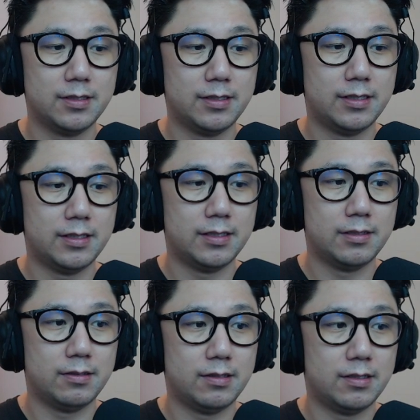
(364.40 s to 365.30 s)

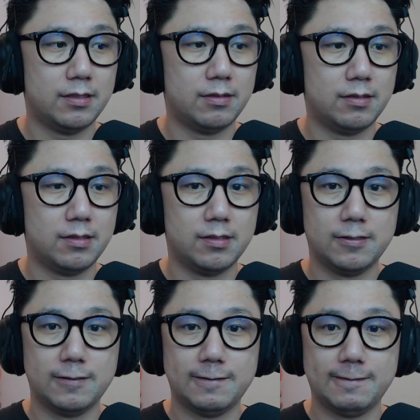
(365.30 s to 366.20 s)

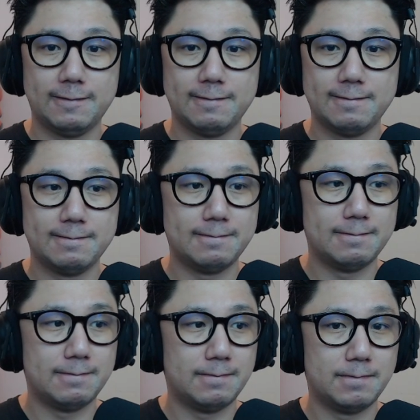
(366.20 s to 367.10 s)

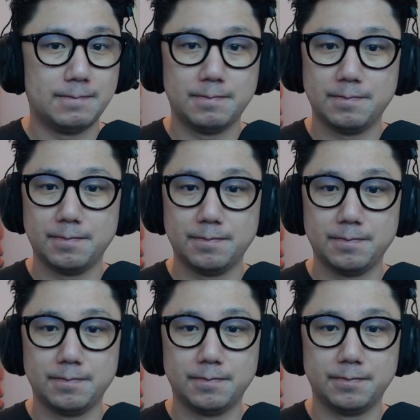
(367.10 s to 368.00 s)

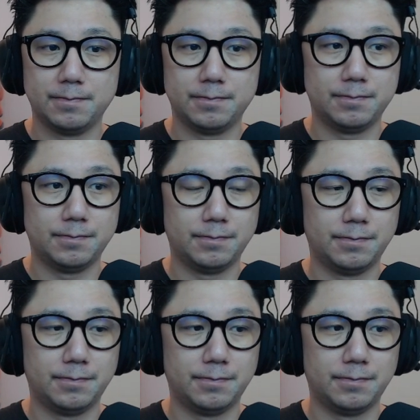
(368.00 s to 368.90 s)

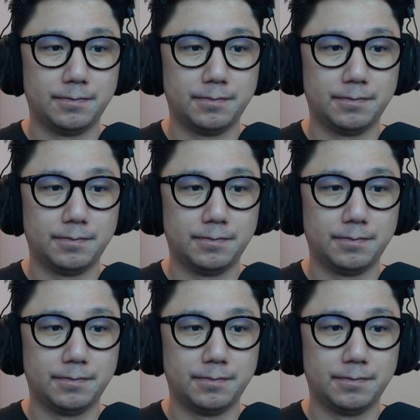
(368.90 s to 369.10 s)
(silence)